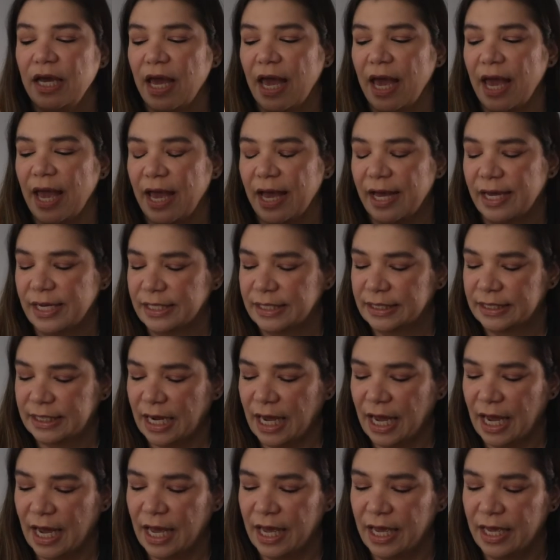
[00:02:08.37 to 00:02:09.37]
and
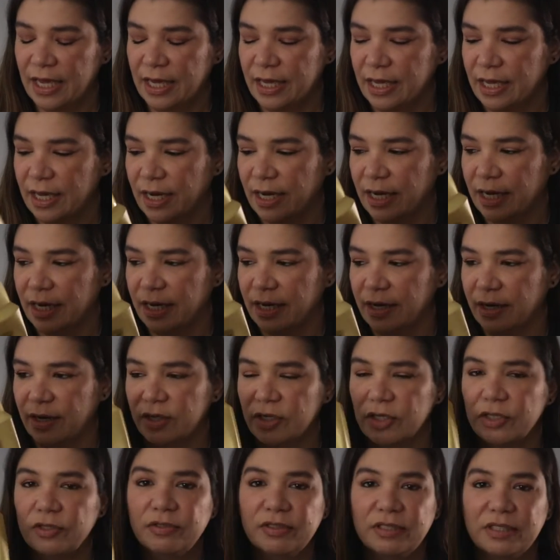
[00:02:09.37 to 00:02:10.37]
I uh,
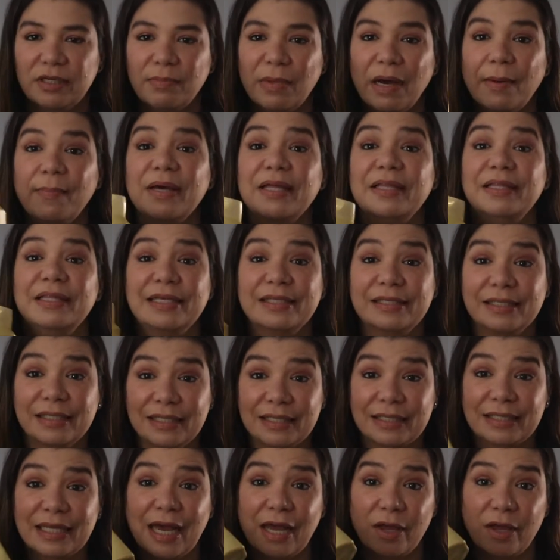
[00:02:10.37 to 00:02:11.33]
use them up, and this is,